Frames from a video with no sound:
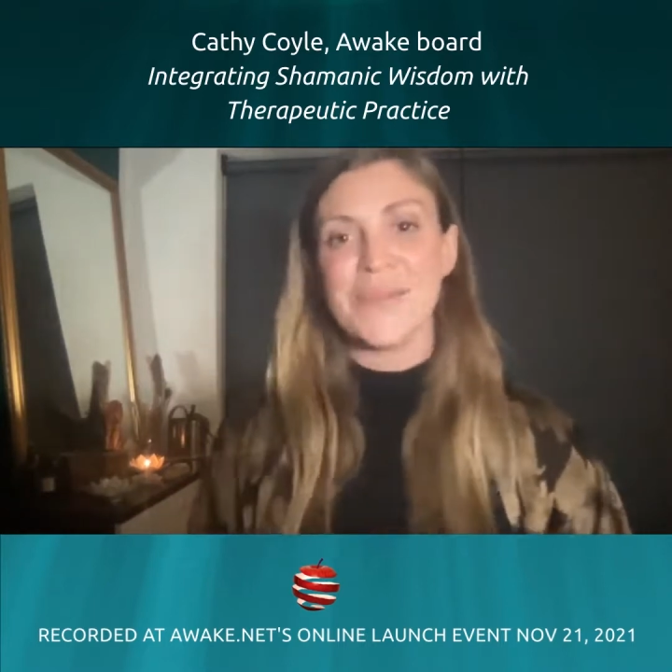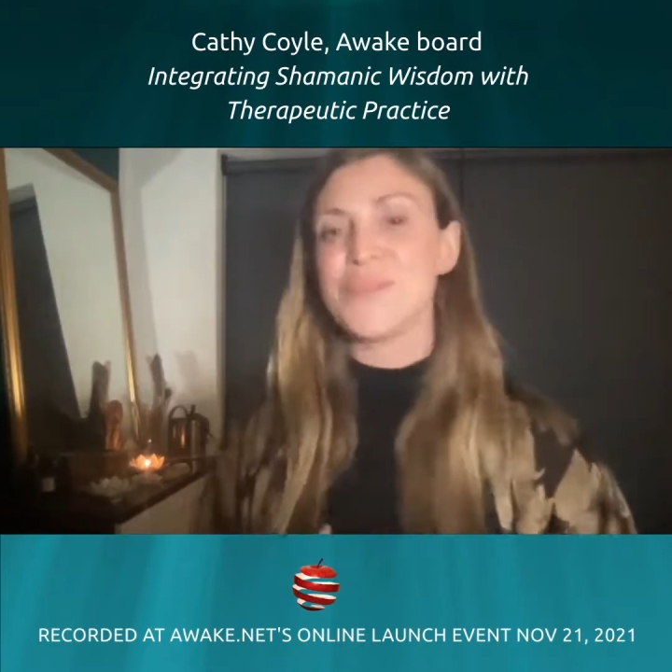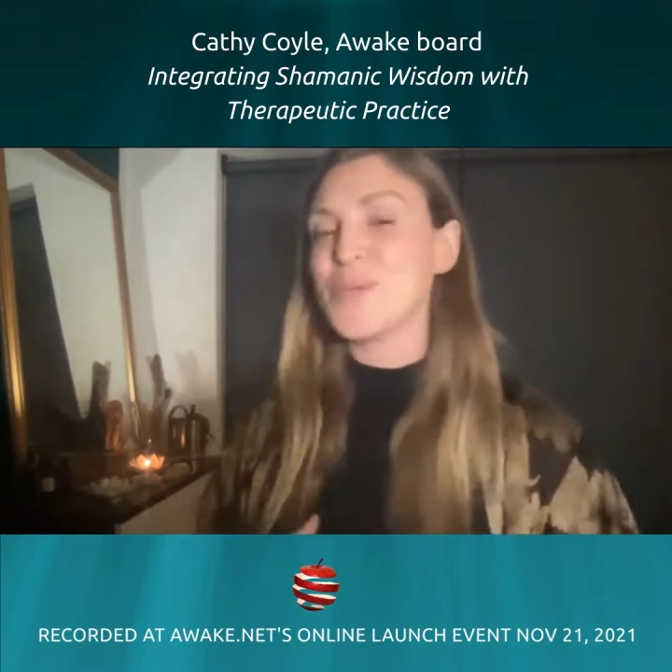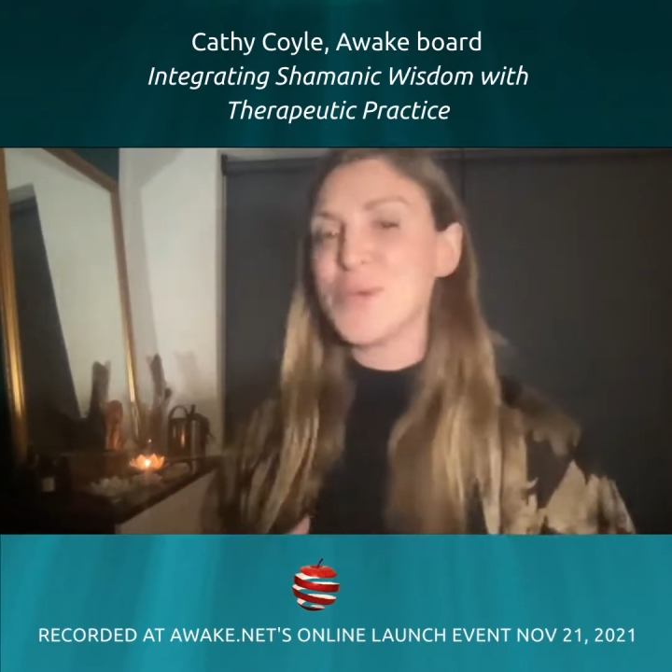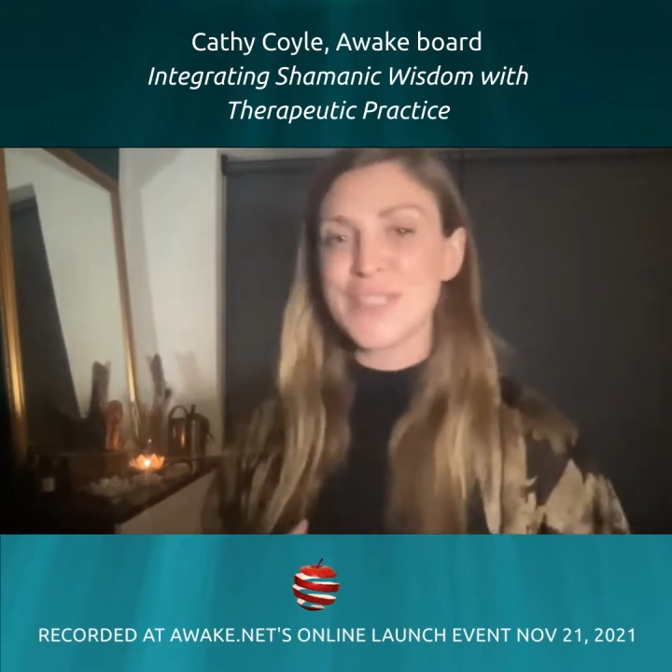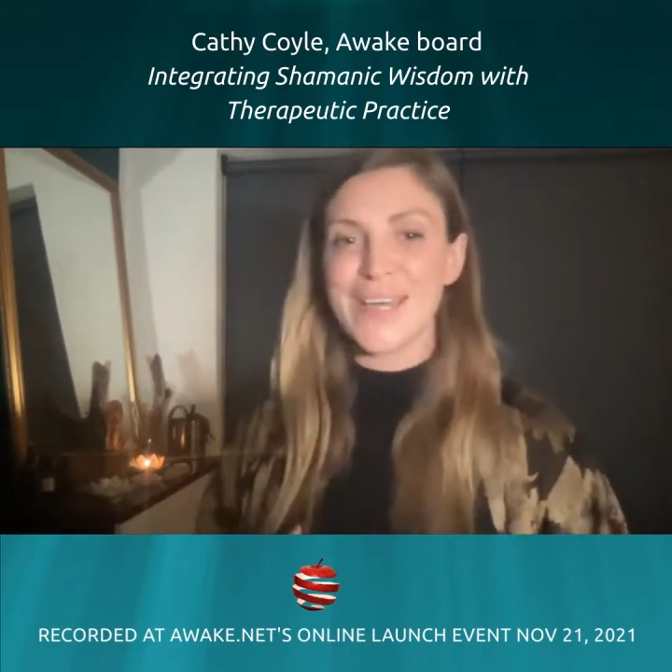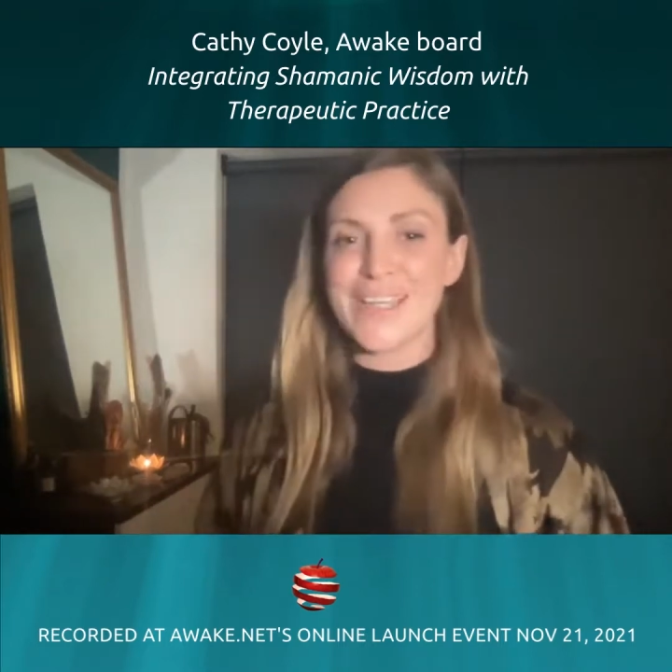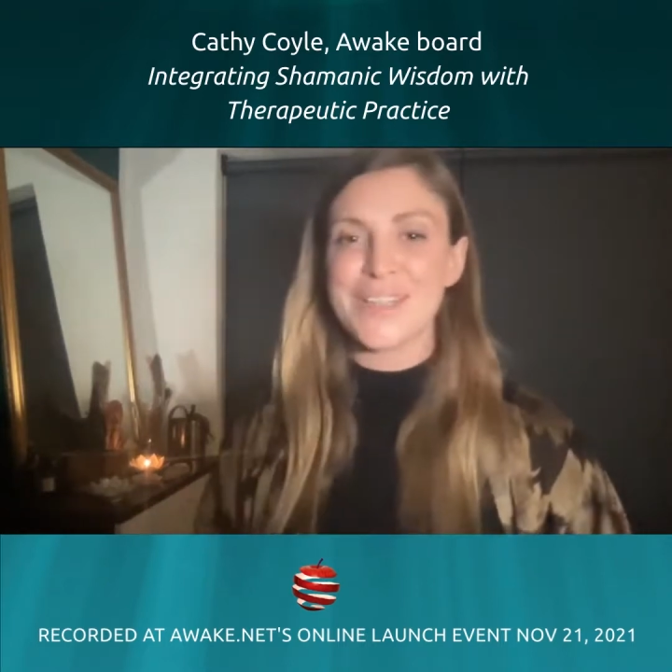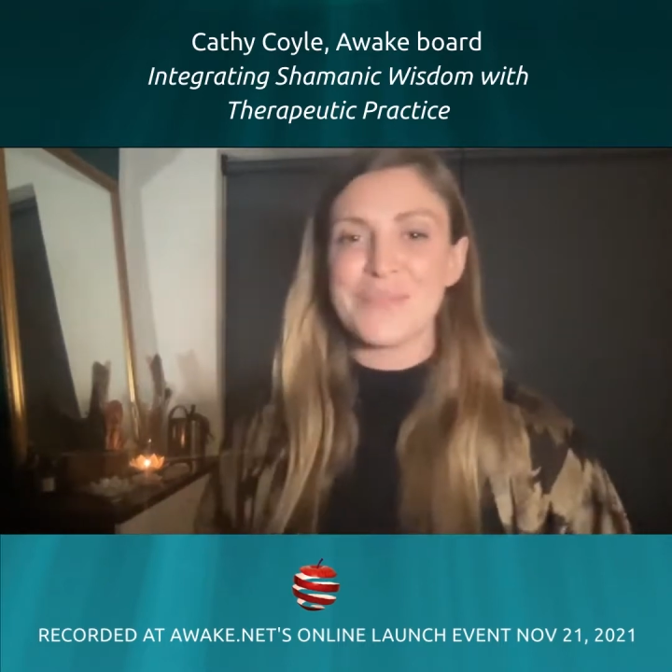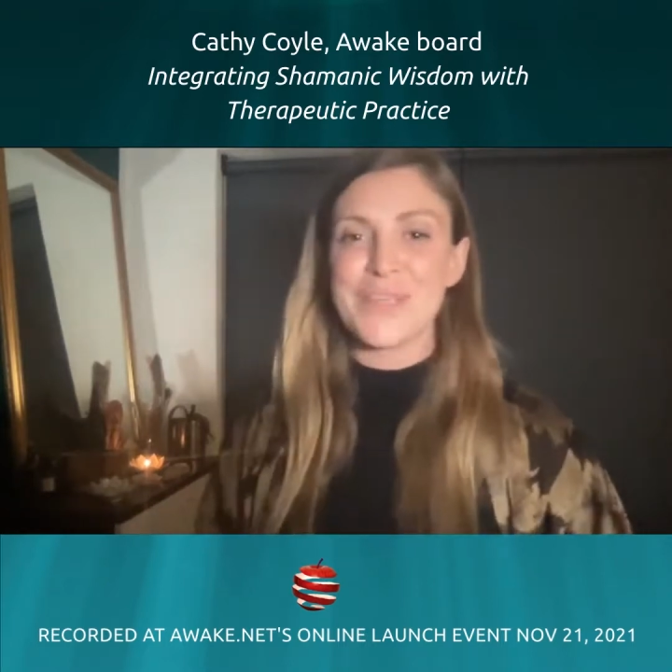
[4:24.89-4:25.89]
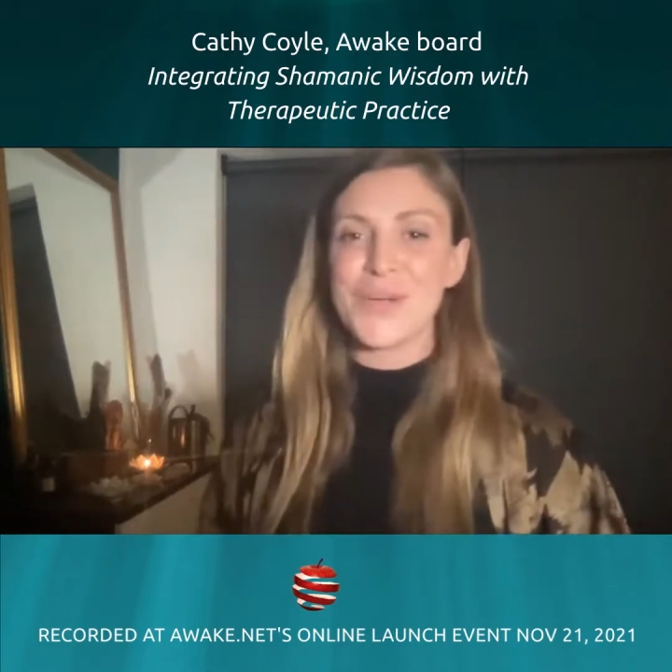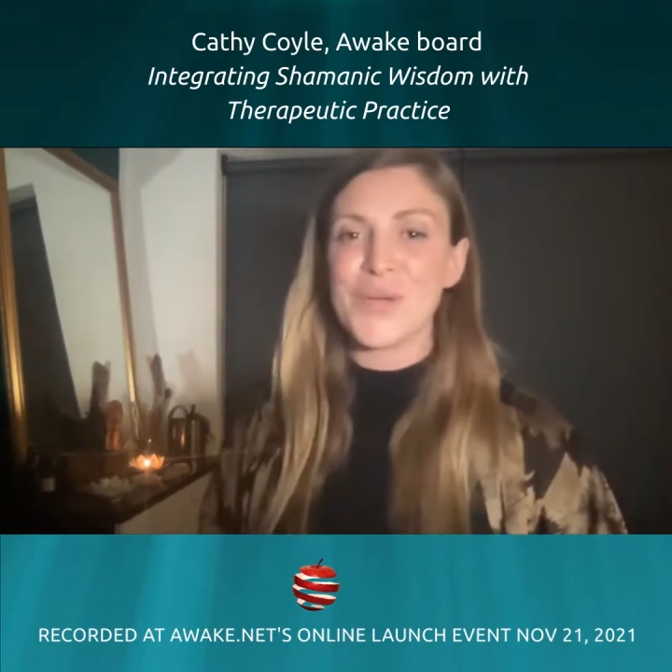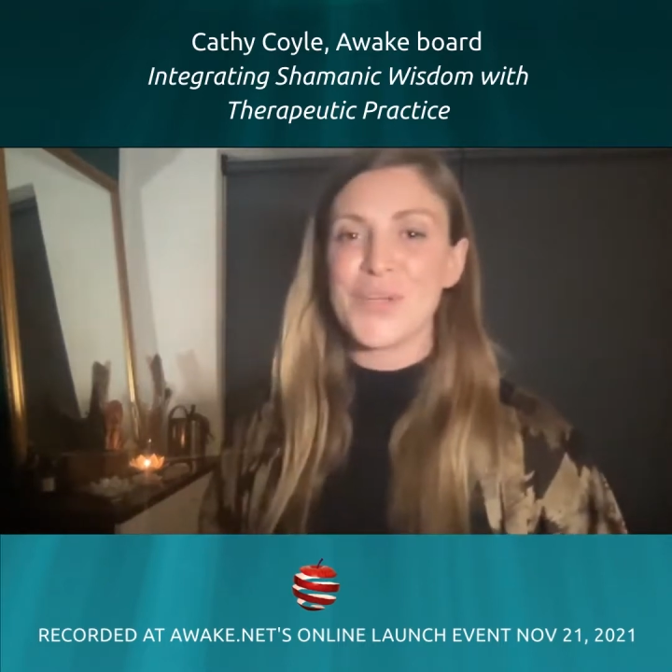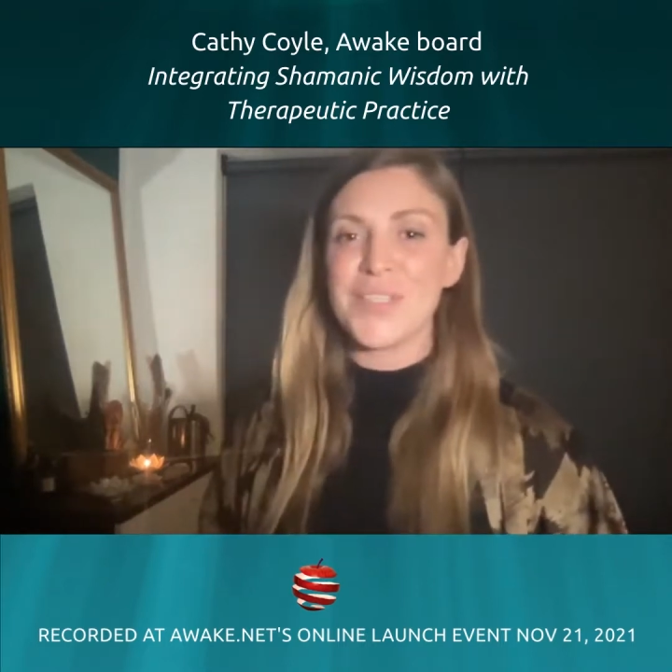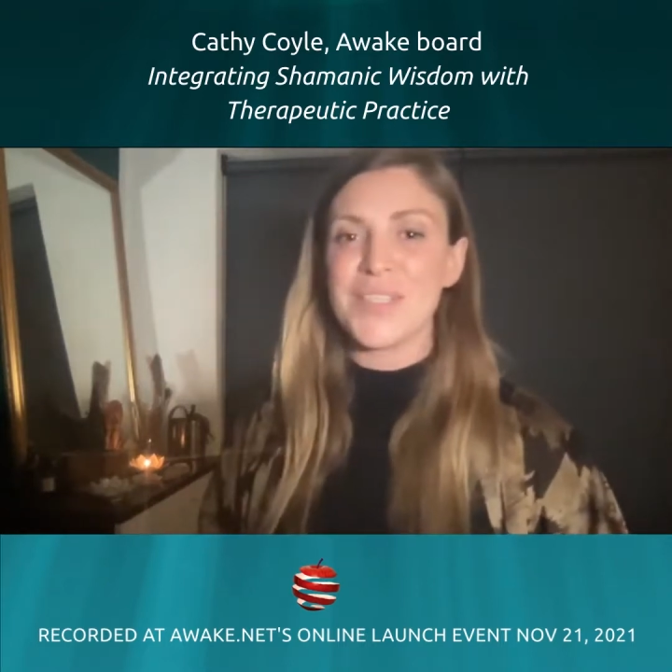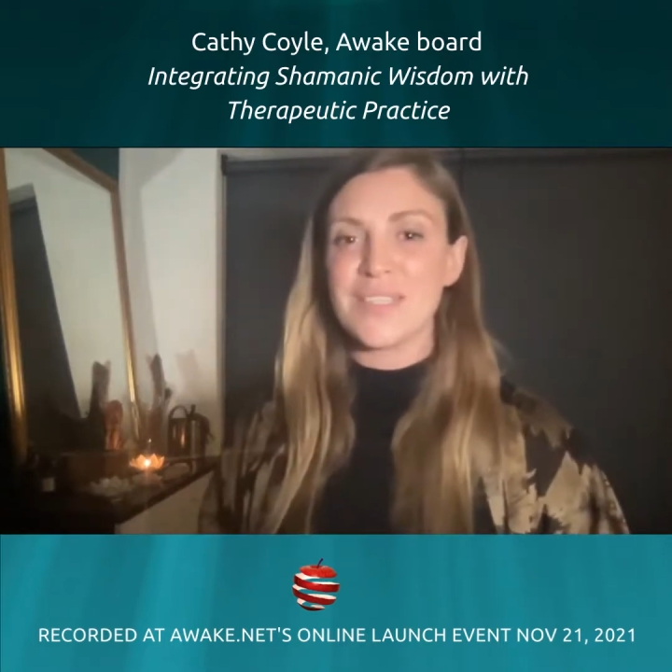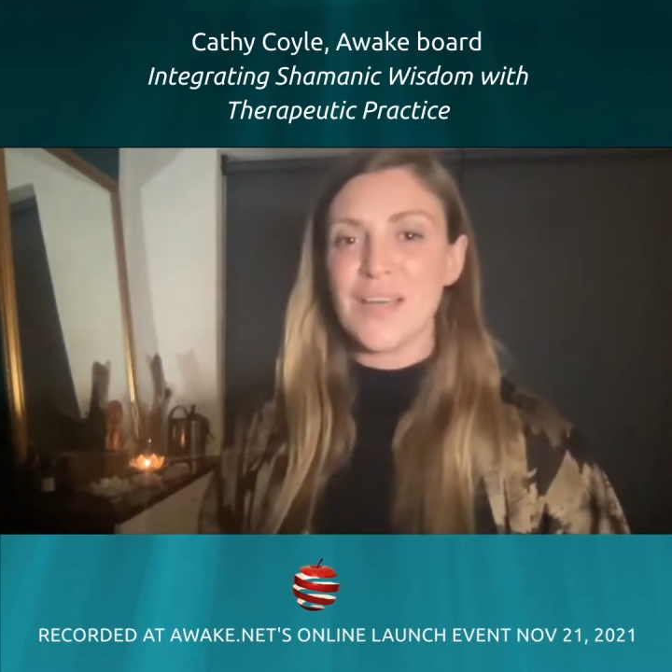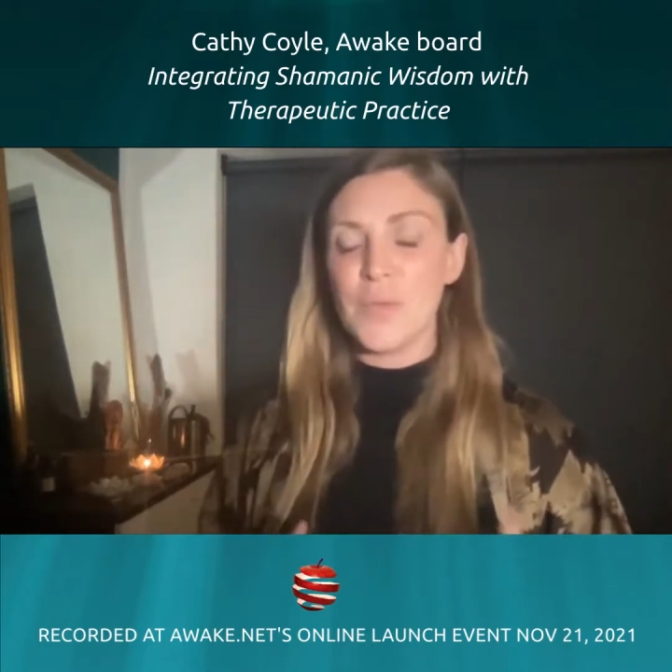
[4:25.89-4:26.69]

I'm so excited because